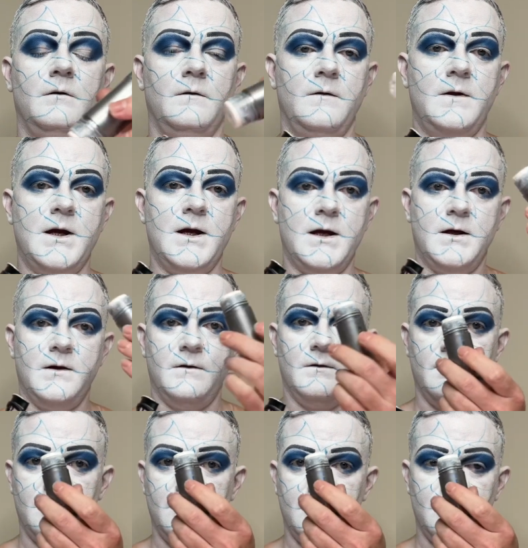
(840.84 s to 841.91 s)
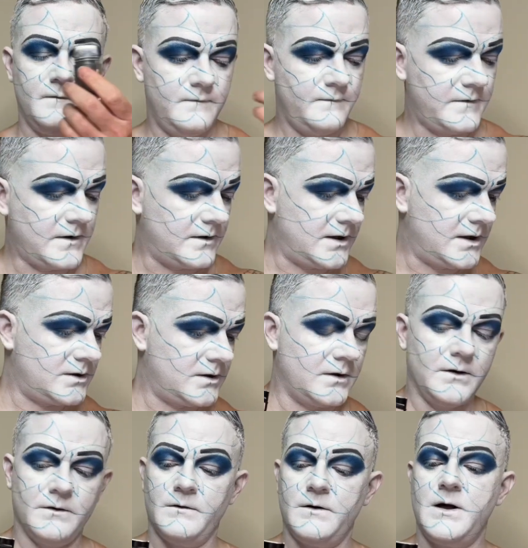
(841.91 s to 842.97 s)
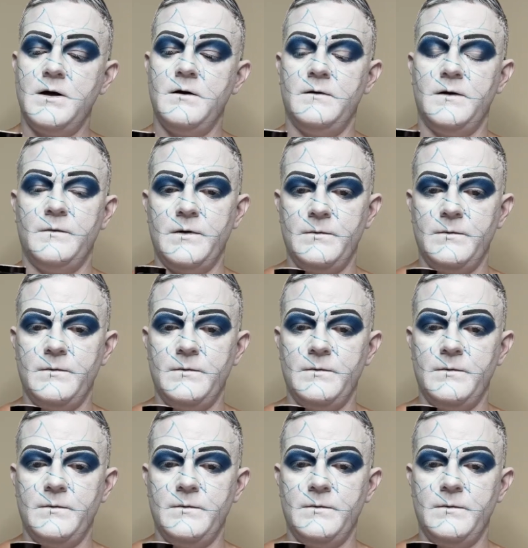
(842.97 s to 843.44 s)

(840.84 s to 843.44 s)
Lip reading: the foundation color here that we